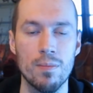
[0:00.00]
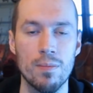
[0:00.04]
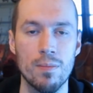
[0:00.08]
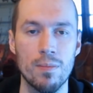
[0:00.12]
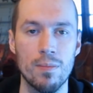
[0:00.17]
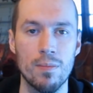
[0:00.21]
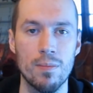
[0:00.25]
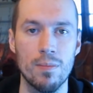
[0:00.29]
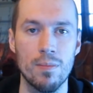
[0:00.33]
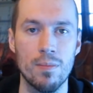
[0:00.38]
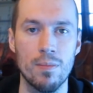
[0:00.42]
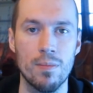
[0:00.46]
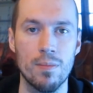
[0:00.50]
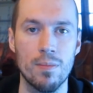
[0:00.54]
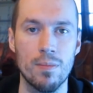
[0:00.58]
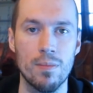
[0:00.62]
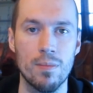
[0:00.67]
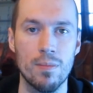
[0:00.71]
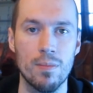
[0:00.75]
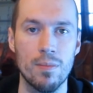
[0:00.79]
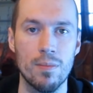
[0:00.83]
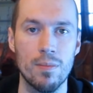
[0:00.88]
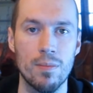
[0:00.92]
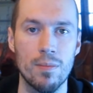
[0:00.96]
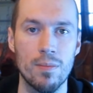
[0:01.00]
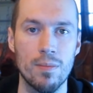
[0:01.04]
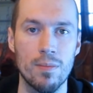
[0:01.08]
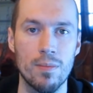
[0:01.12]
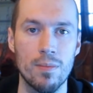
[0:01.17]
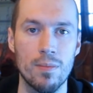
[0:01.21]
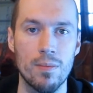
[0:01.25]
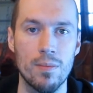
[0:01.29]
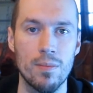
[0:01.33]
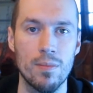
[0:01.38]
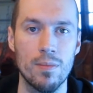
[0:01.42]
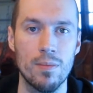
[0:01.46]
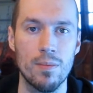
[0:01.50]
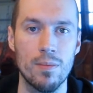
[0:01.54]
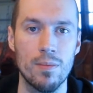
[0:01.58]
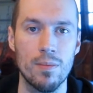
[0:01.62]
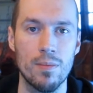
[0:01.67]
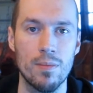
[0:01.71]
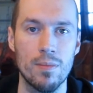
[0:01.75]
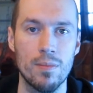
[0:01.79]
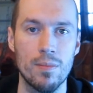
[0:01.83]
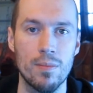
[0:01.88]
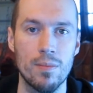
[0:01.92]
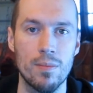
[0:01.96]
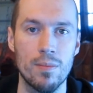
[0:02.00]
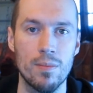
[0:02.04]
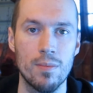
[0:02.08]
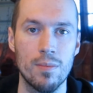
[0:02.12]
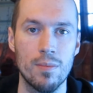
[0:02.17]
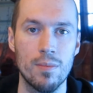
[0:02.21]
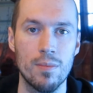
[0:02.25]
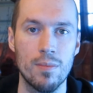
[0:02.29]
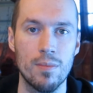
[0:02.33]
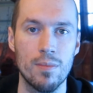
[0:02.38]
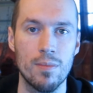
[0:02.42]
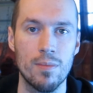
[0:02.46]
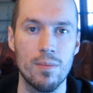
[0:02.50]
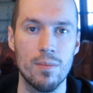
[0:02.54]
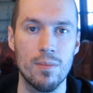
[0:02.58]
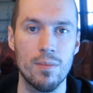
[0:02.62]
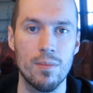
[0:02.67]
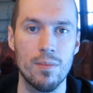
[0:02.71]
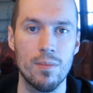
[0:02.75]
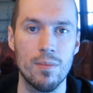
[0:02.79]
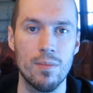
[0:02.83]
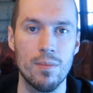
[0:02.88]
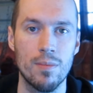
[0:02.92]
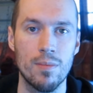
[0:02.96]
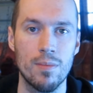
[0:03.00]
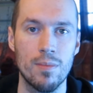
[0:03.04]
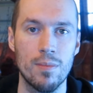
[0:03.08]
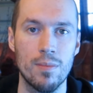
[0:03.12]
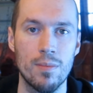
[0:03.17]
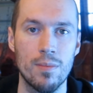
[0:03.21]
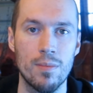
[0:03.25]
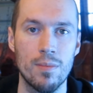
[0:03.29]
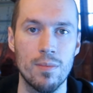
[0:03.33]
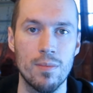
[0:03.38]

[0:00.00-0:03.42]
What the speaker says: Nothing is said.